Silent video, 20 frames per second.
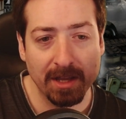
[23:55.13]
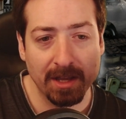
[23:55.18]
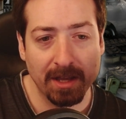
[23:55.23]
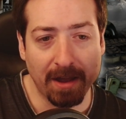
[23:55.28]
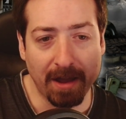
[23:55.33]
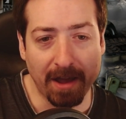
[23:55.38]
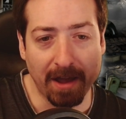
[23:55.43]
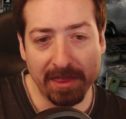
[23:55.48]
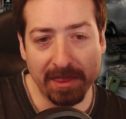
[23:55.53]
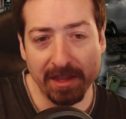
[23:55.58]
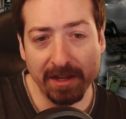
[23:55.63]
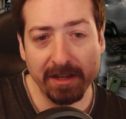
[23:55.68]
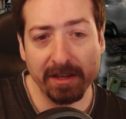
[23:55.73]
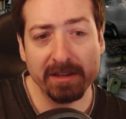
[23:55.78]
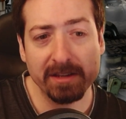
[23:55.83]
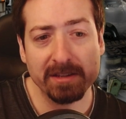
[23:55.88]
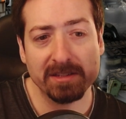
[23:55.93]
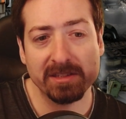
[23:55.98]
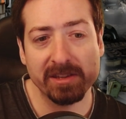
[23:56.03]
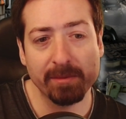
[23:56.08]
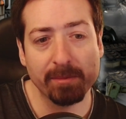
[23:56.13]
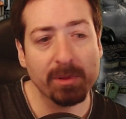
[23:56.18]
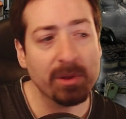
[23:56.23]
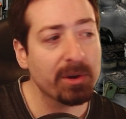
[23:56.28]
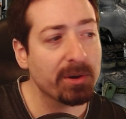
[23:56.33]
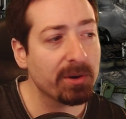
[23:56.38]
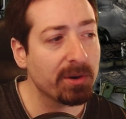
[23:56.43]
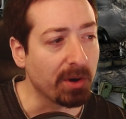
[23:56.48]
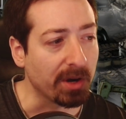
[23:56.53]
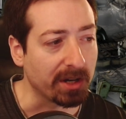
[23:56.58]
I think an
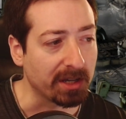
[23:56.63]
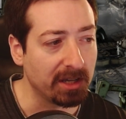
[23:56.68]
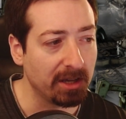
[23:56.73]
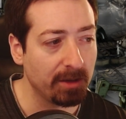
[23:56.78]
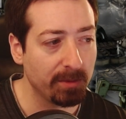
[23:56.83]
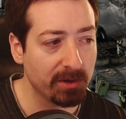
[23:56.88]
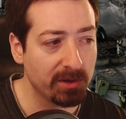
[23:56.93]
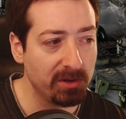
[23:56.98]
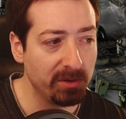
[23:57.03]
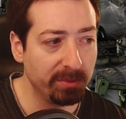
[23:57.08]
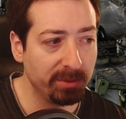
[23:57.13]
assembler or a chemical